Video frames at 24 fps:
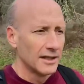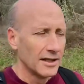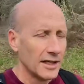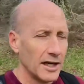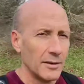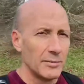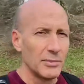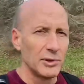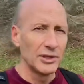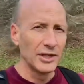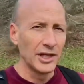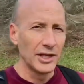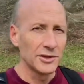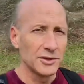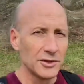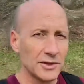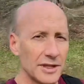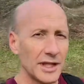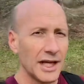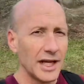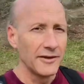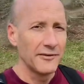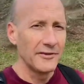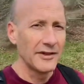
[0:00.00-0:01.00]
potential
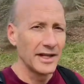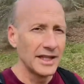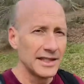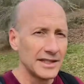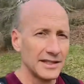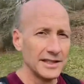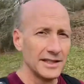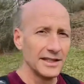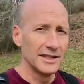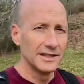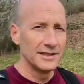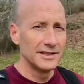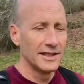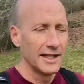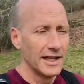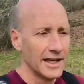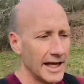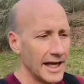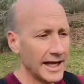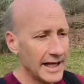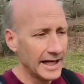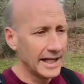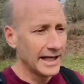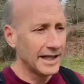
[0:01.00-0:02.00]
side effects is
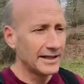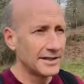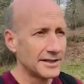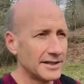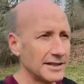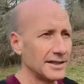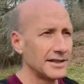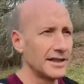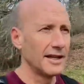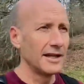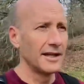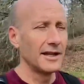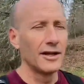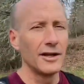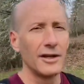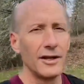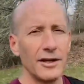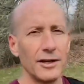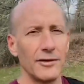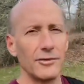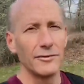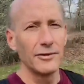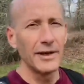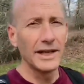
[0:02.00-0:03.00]
headaches,
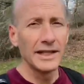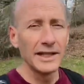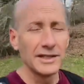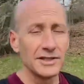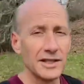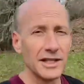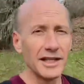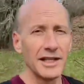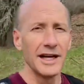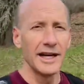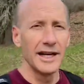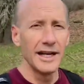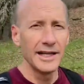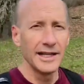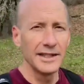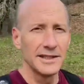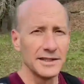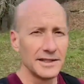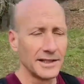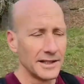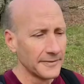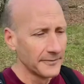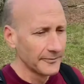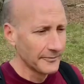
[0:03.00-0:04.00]
redness of the
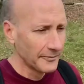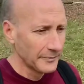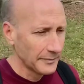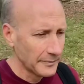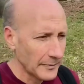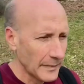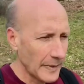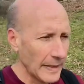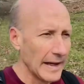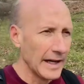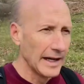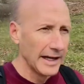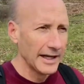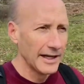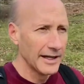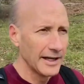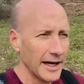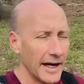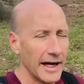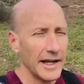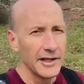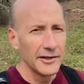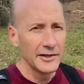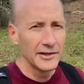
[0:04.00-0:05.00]
eyes, and
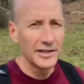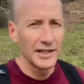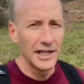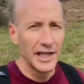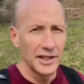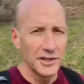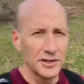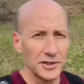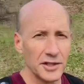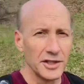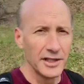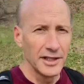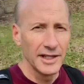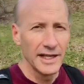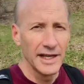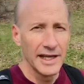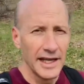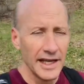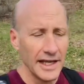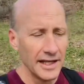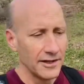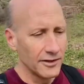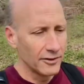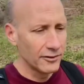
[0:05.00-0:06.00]
eye irritation,
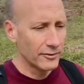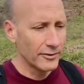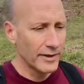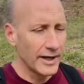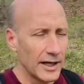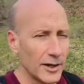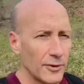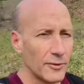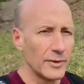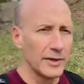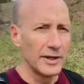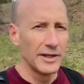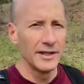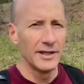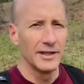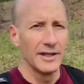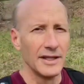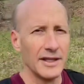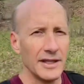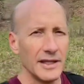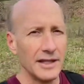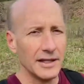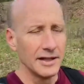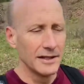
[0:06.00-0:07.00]
and the rare one
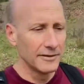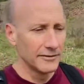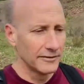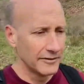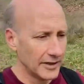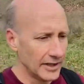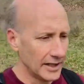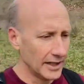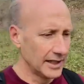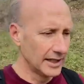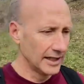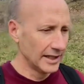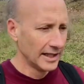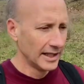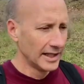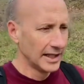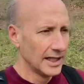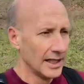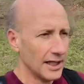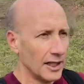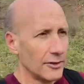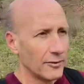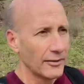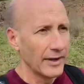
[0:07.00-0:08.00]
of
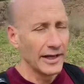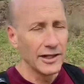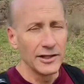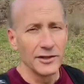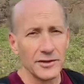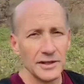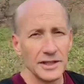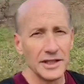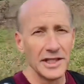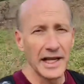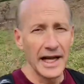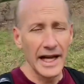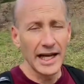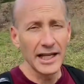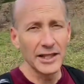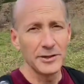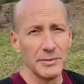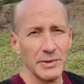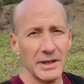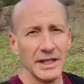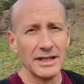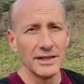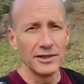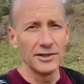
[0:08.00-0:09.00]
retinal
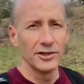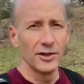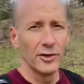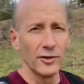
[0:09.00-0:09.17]
detachment. So